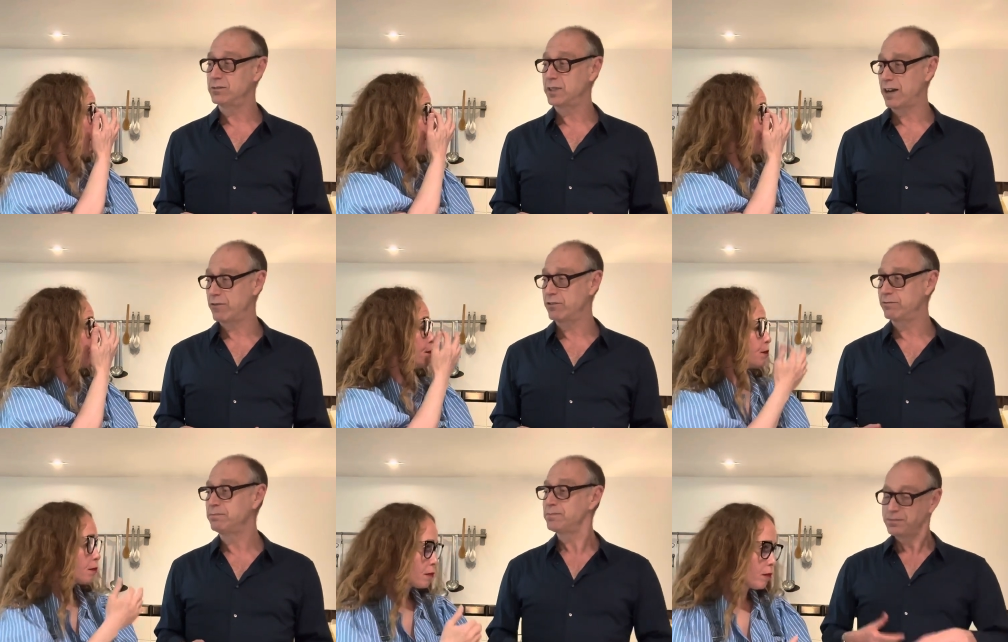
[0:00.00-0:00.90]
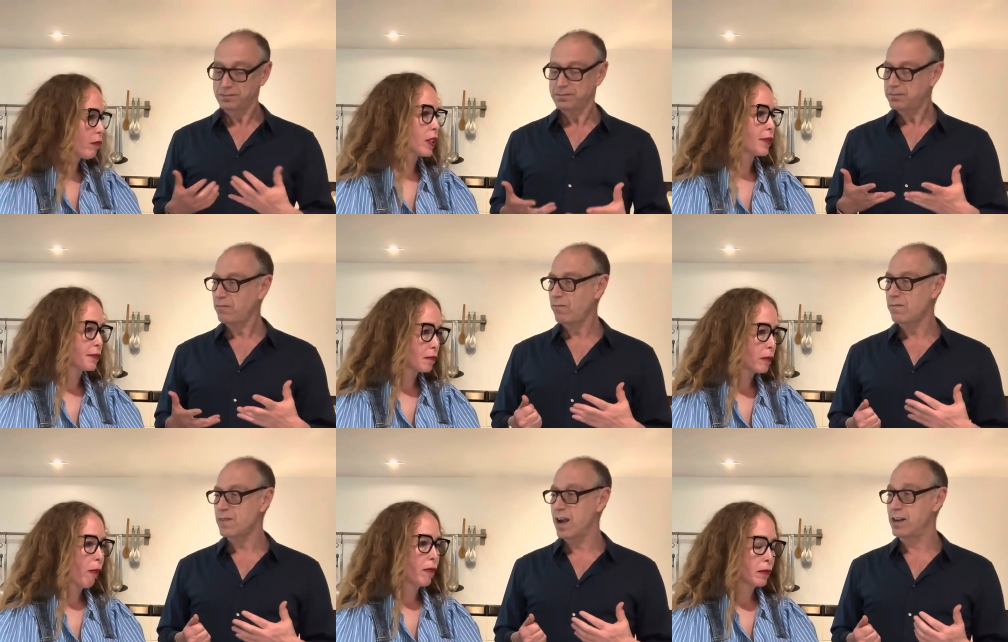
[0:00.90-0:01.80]
Speaker 1: whatever.
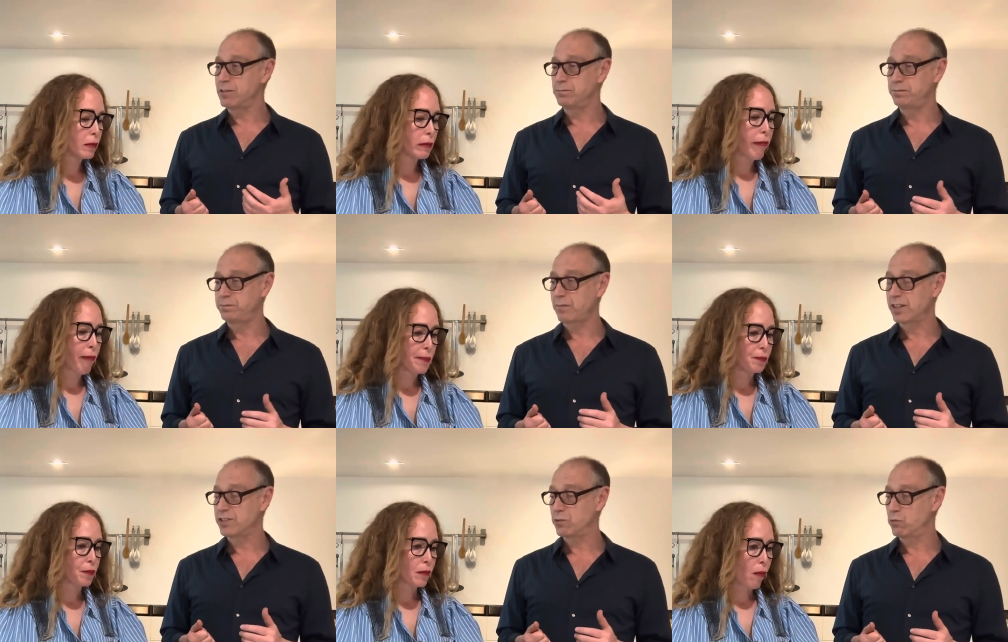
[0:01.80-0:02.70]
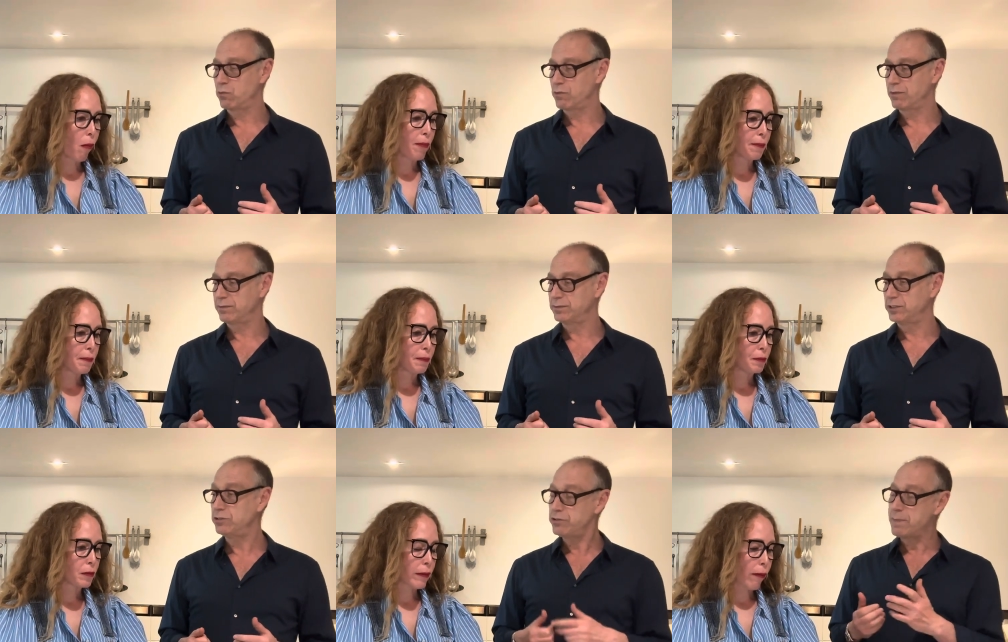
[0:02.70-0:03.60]
Um, so
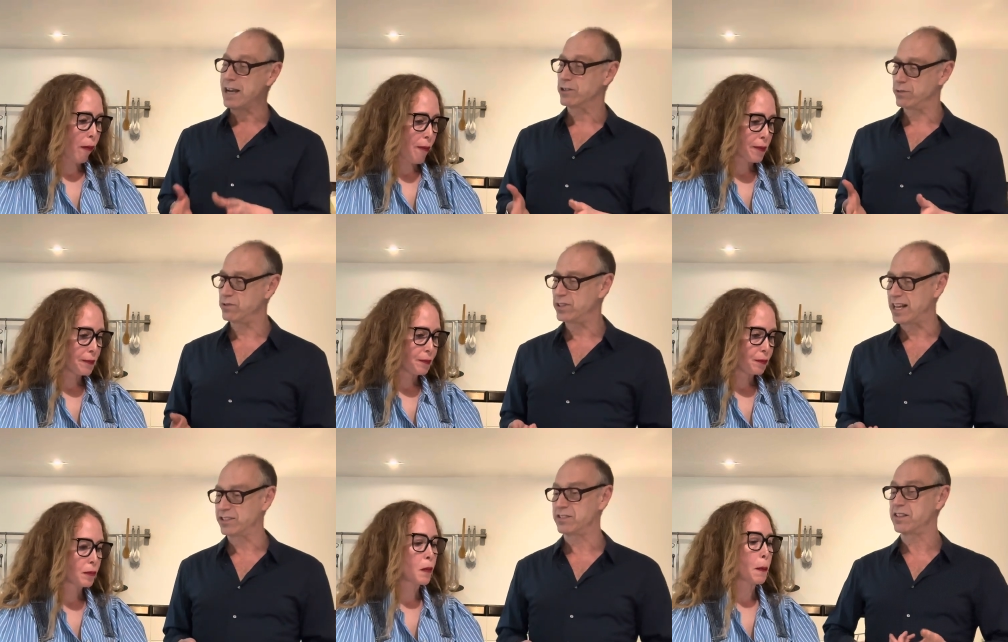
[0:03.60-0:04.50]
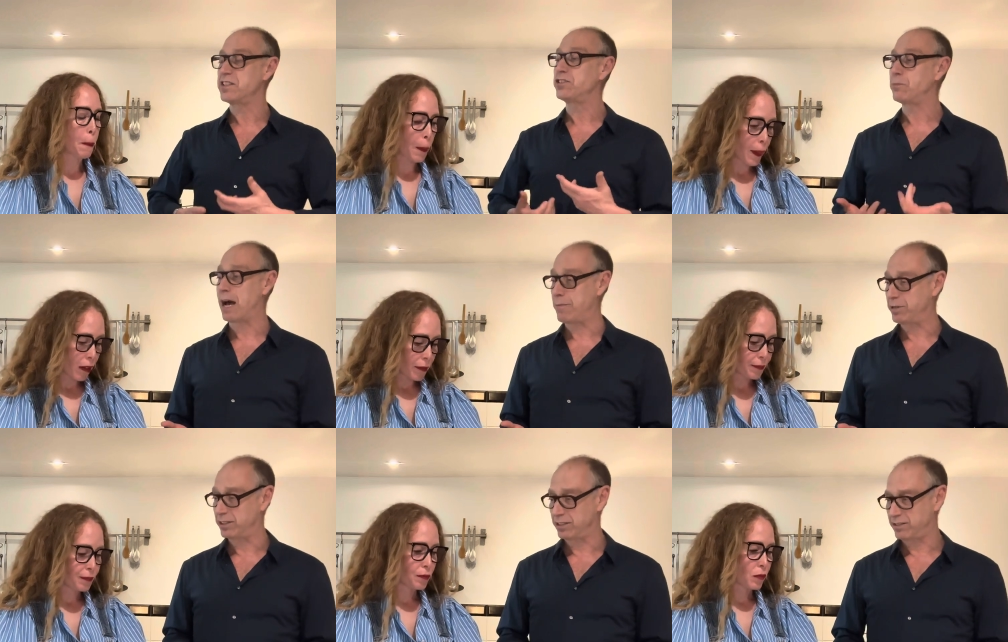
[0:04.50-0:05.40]
you do macaroon classes. Are they still
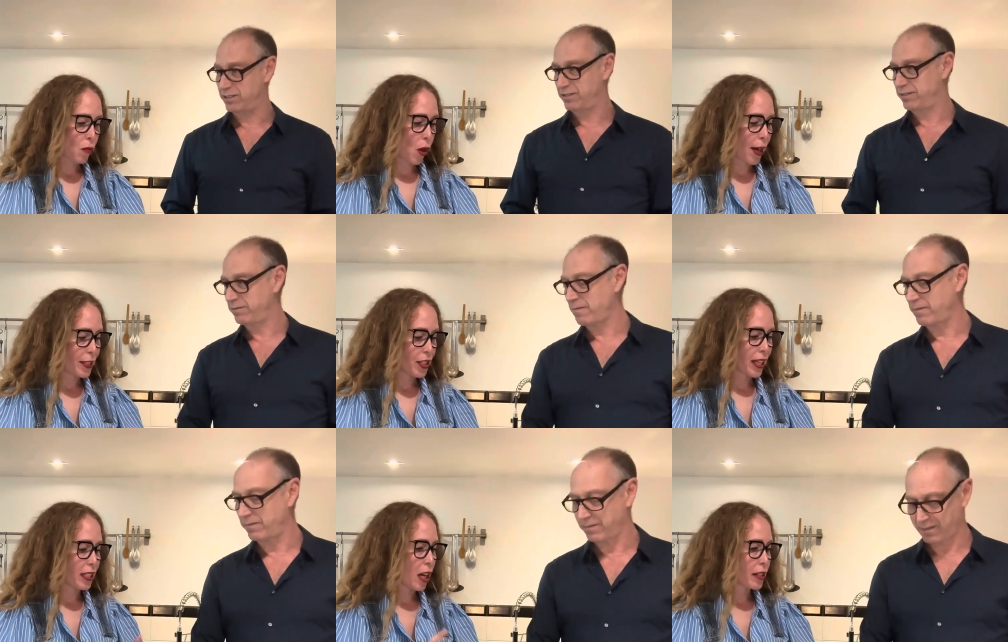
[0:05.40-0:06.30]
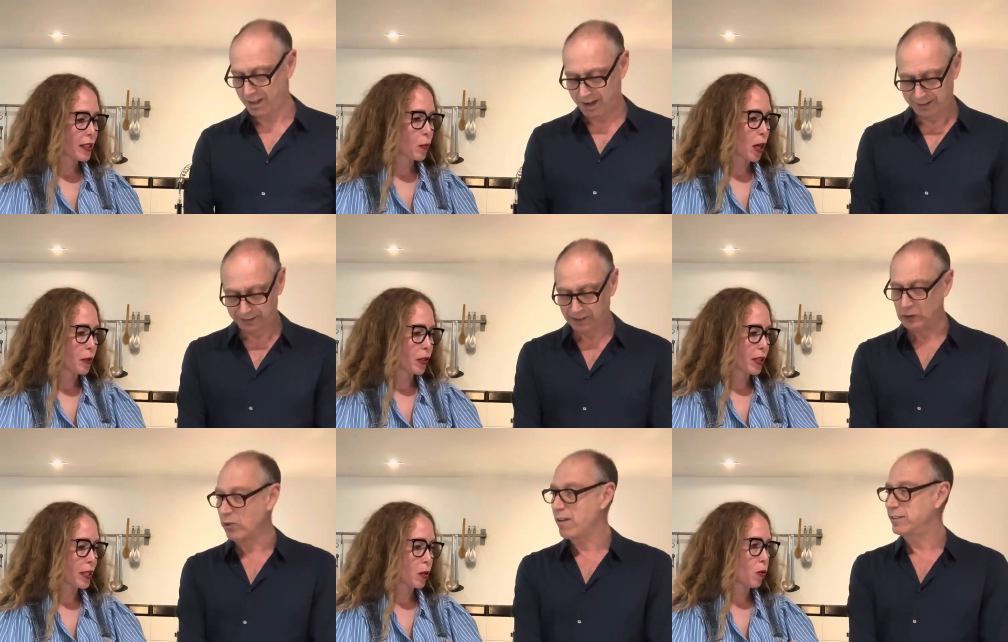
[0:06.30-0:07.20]
popular?
Speaker 2: I'd say not as popular
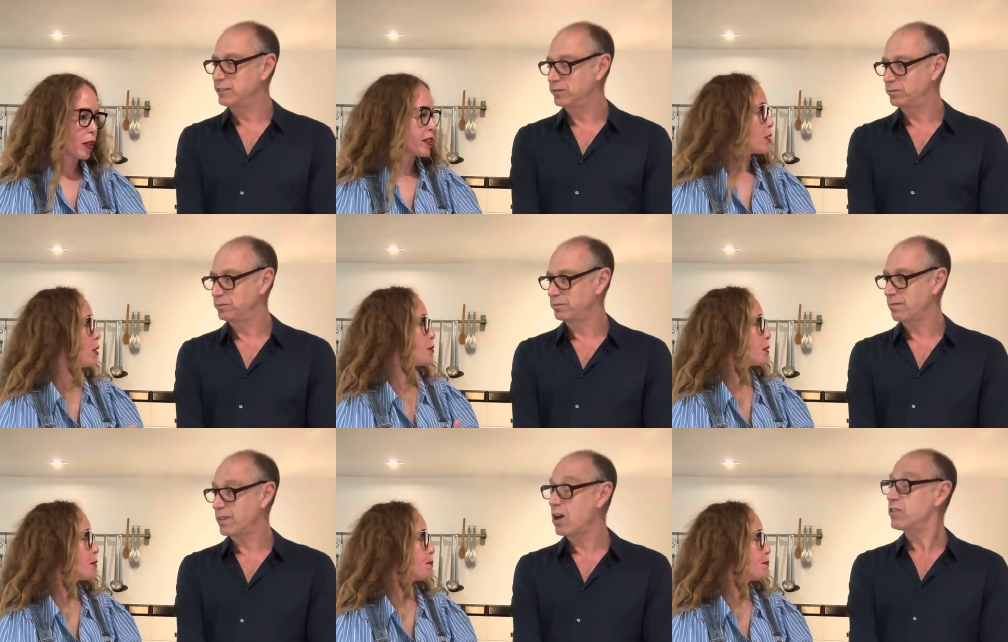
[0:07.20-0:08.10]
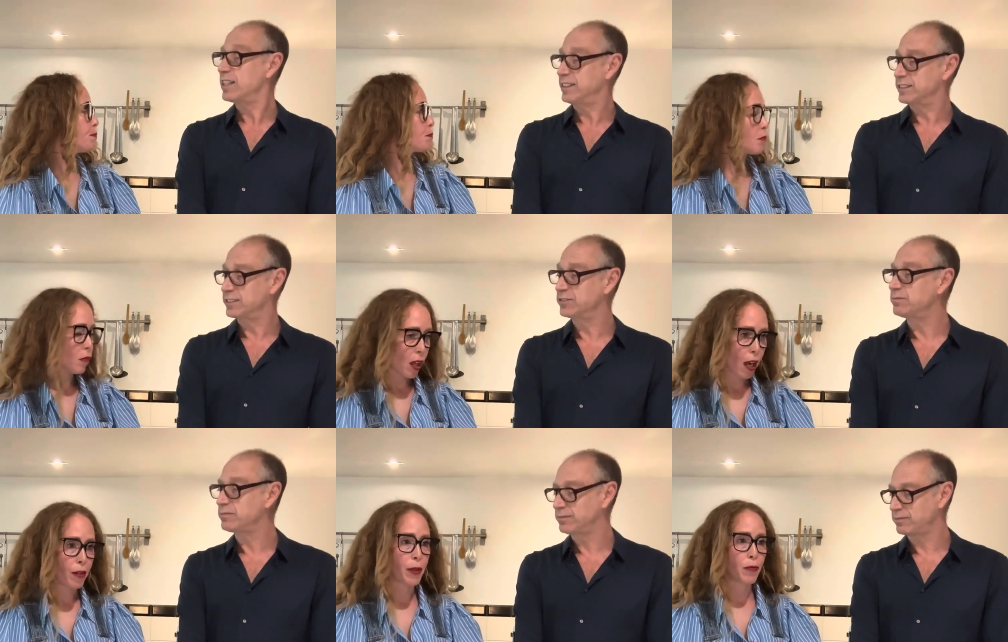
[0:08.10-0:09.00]
as croissant. Okay.
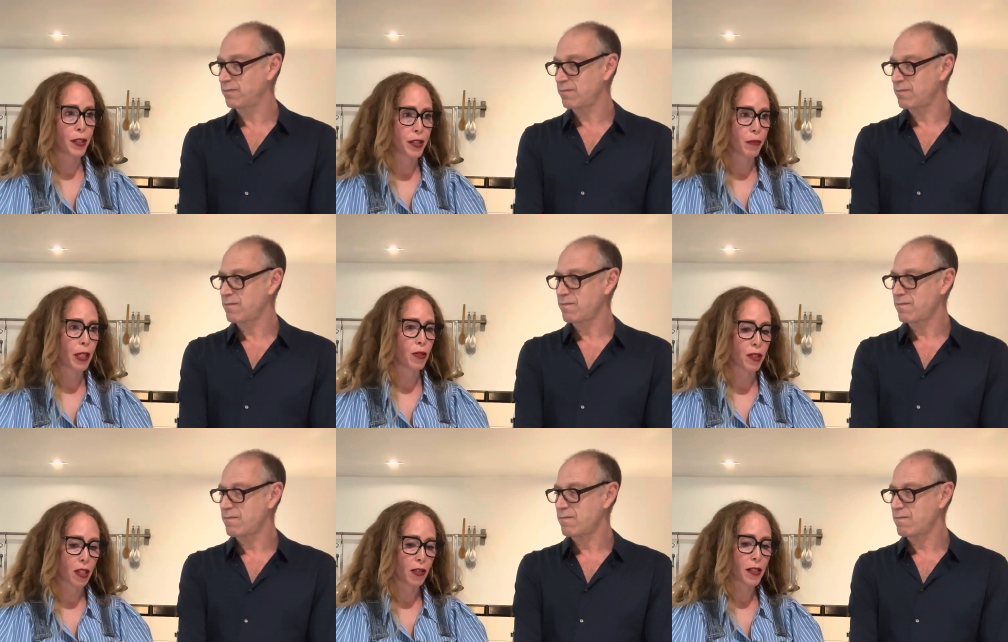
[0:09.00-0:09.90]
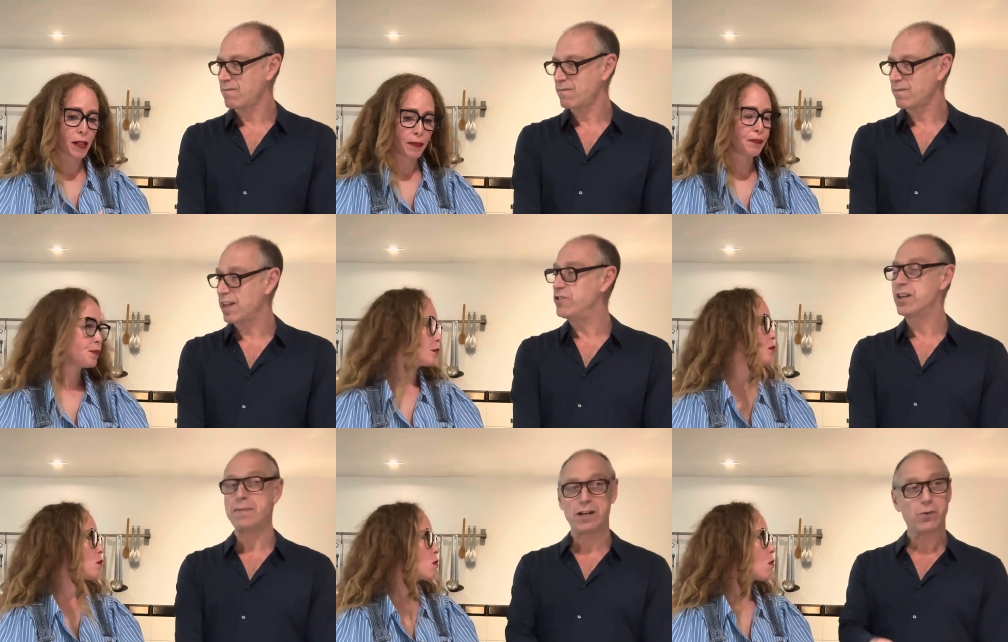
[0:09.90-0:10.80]
Everybody wants to make croissants.
Speaker 1: And you can
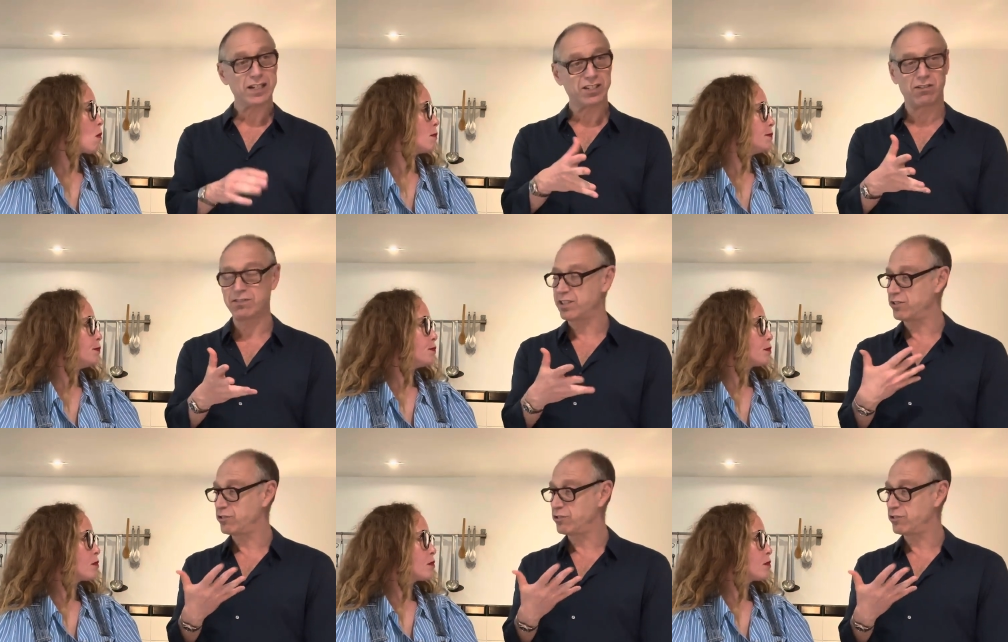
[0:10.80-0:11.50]
make croissants in